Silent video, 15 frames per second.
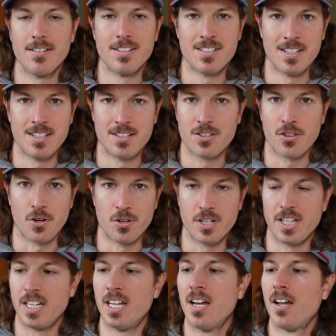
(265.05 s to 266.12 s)
this is
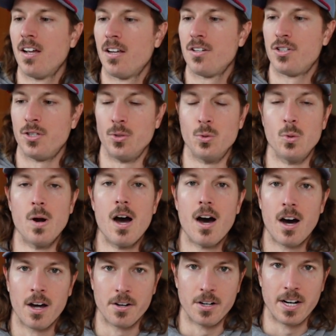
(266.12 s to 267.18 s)

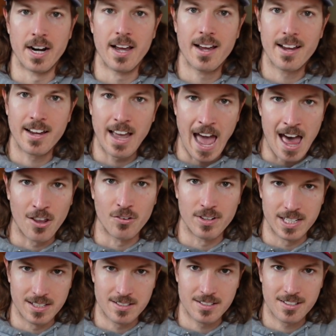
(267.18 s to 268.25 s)
3,200
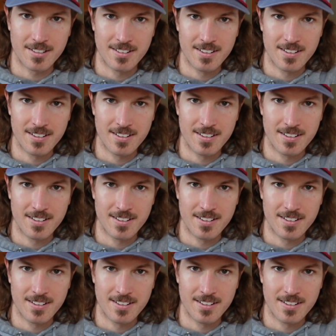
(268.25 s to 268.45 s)
calories,